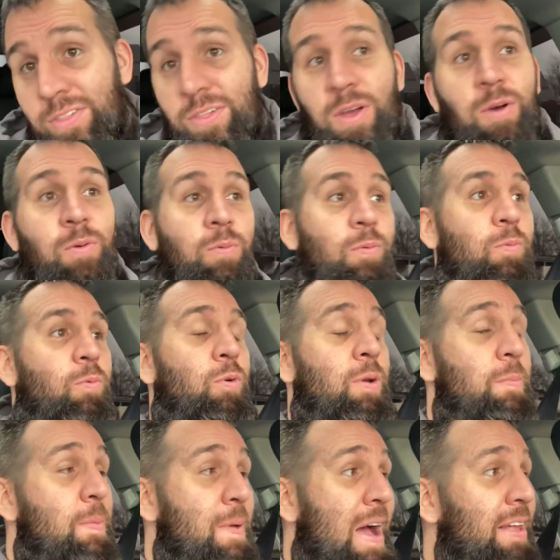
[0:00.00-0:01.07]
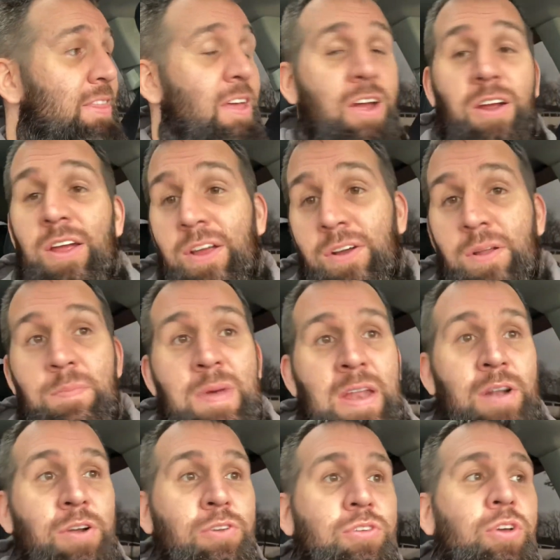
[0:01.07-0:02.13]
So we're gonna be back there here in a
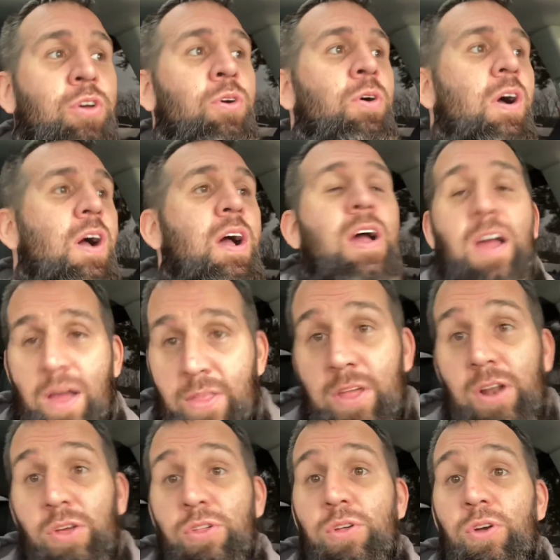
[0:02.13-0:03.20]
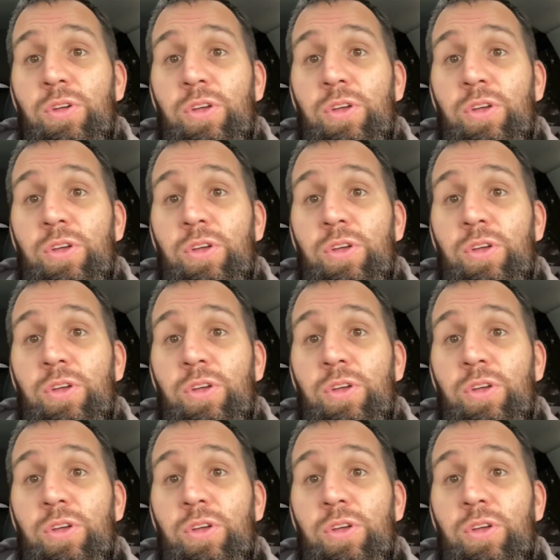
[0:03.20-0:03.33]
minute or two, and then I'll show you